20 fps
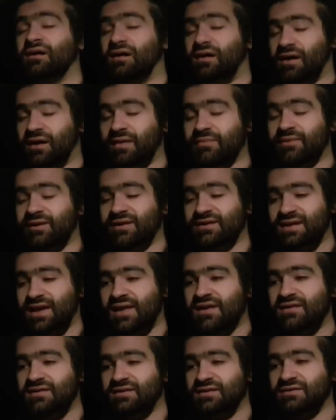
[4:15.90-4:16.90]
I'm
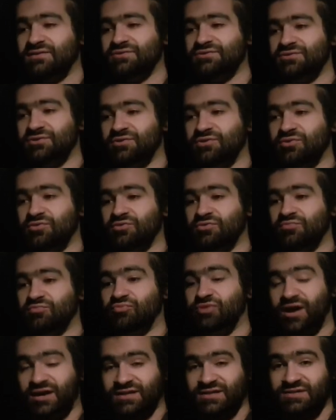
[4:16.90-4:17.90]
intending to
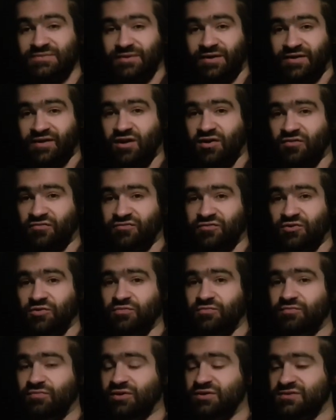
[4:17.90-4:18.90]
practice a bit of Kung Fu,
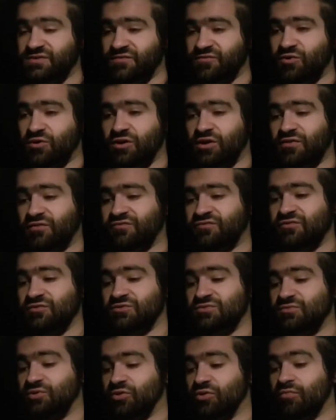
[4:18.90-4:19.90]
because I've got Kung Fu
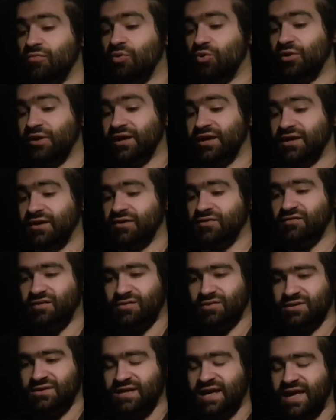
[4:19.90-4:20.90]
tomorrow morning
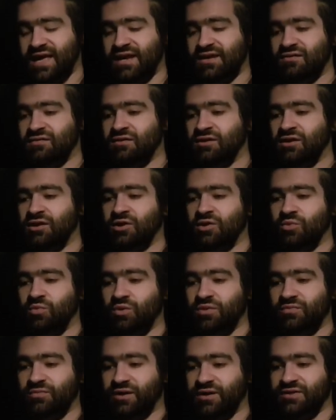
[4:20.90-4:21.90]
around 10
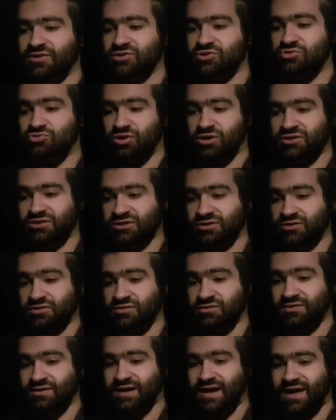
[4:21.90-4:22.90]
with my instructor
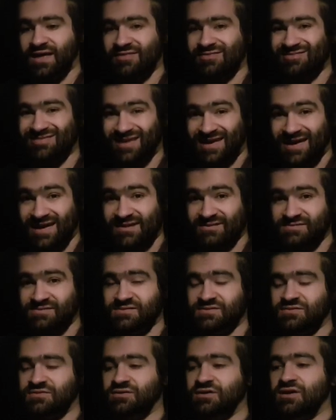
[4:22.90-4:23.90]
at
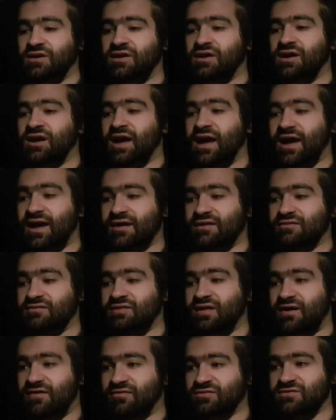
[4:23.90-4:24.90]
theirs, and
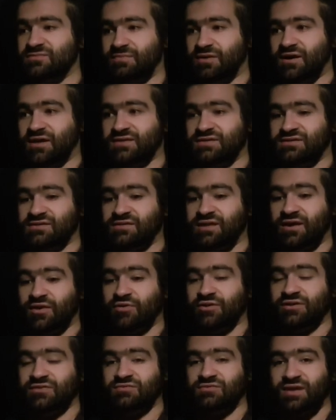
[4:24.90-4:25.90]
there are some parts that they
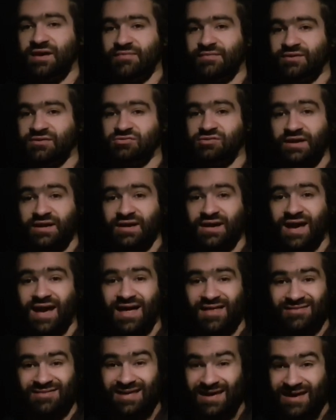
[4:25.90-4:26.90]
only let me train
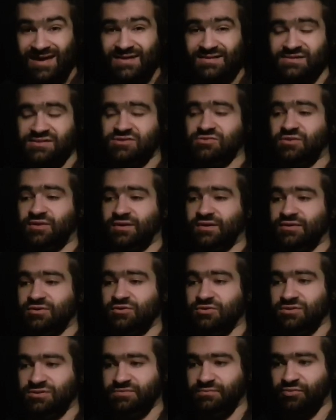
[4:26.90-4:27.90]
at theirs, so I can
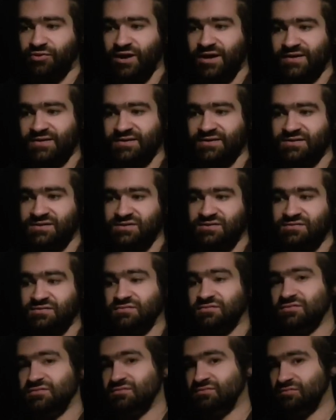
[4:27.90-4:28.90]
do some practice
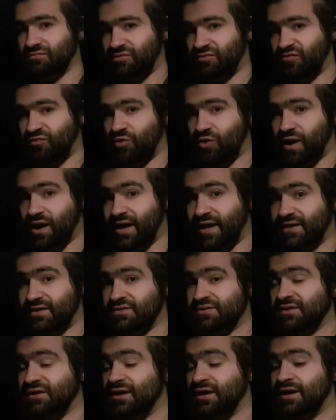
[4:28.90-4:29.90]

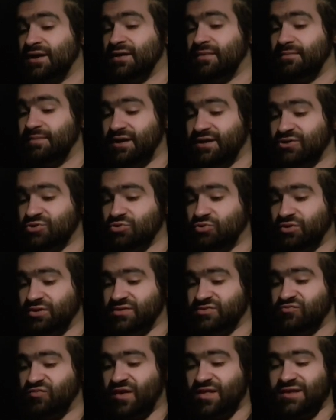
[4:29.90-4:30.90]
beforehand, make sure
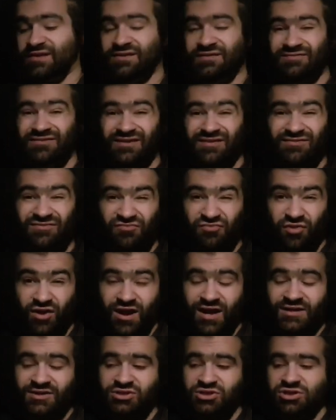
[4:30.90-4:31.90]
it's relatively
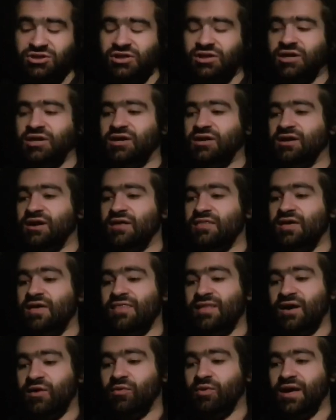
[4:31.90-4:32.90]
fresh, and then
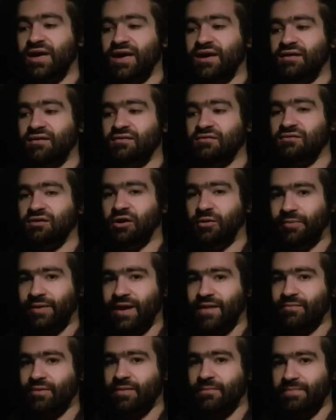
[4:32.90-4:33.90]
that way I'll be
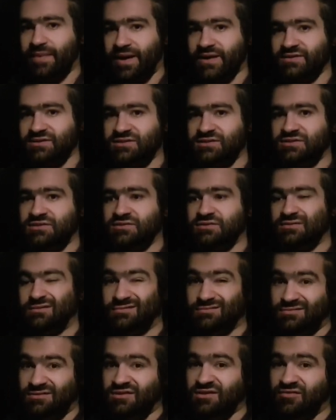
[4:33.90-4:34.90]
at my best,
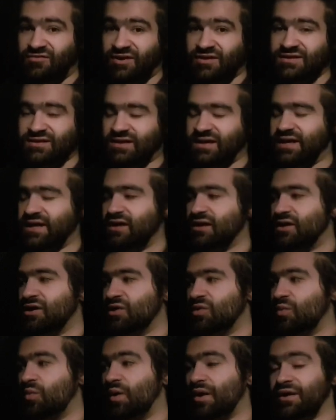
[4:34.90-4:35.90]
theoretically,
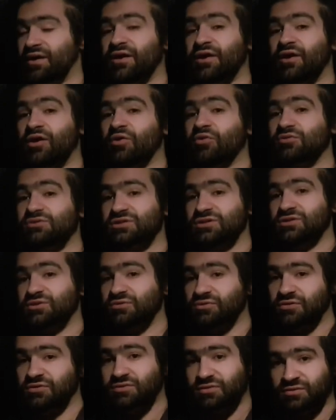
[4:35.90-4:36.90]
when I go to
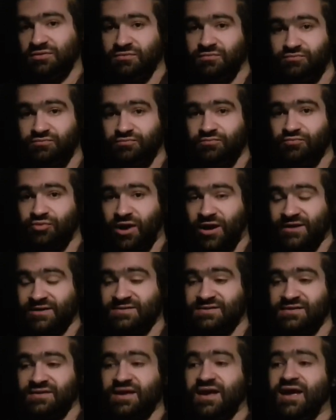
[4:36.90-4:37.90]

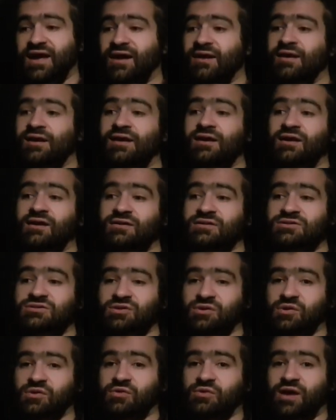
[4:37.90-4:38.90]
practice it there,
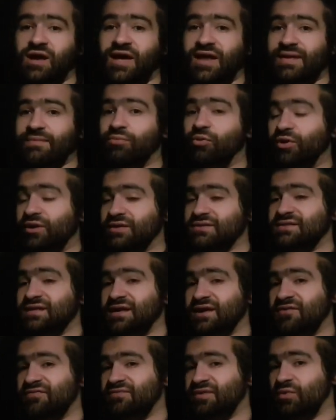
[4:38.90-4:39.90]
so any pointers they
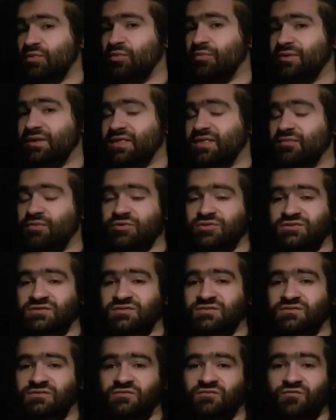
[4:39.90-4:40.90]
give me will be the most
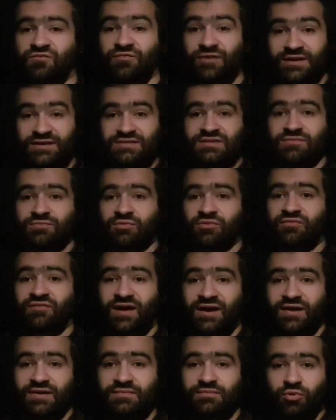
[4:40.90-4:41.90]
reasonable
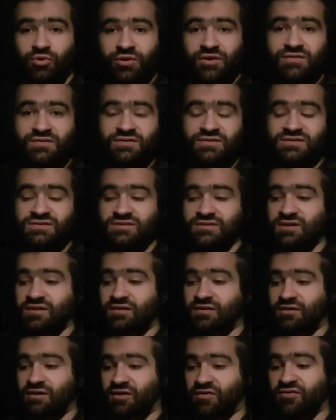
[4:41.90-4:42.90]
valid pointers
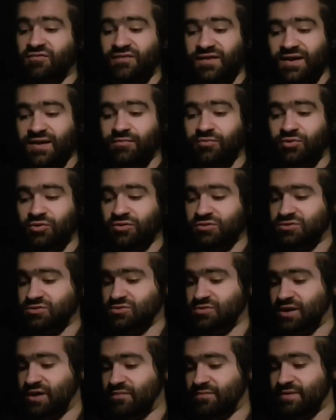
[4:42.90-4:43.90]
that are available
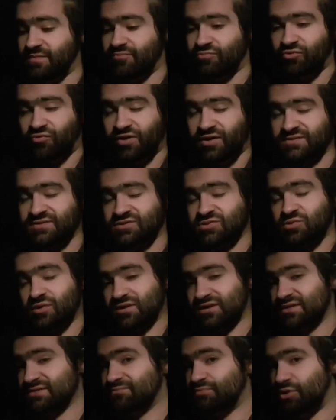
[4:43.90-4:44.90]
to help me progress as
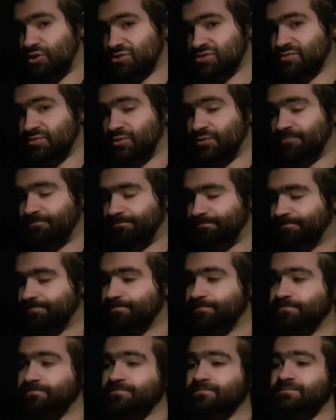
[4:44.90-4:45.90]
quickly as possible.
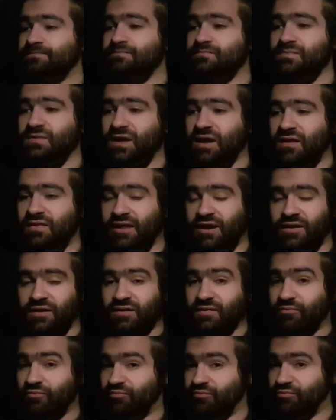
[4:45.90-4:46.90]
And then I
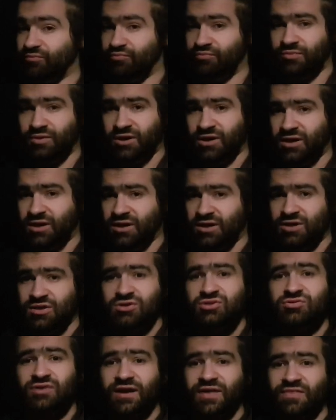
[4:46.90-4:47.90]

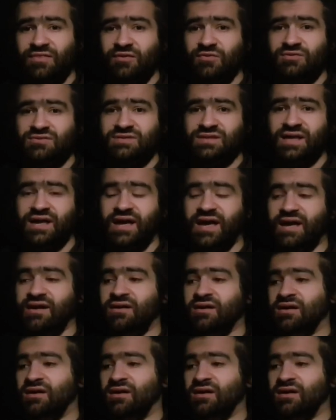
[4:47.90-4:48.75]
can train those there.